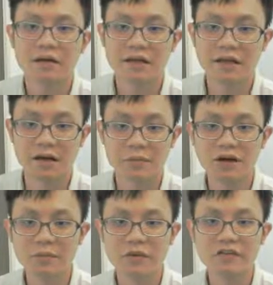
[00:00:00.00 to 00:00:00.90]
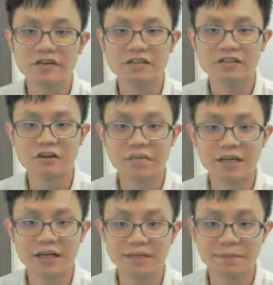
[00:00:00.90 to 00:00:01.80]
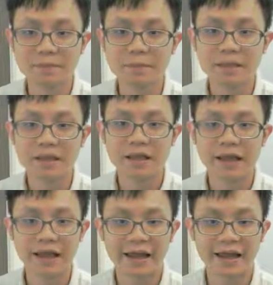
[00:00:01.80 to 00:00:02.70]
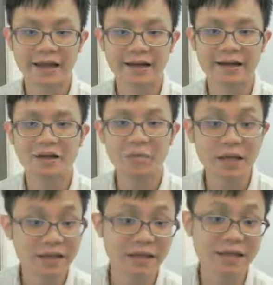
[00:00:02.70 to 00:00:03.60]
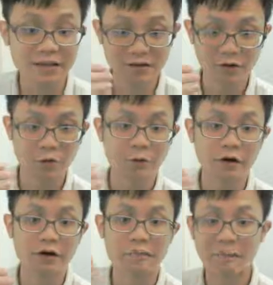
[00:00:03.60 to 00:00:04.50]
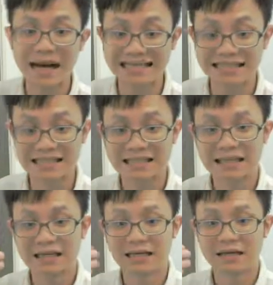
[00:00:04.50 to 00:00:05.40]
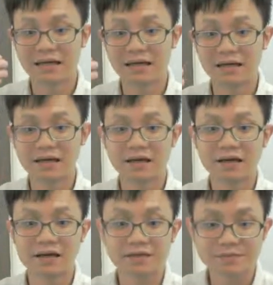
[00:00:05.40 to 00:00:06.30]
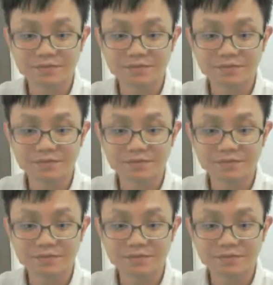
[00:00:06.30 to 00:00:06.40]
Yeah, because both is dominant, and dominant will mask the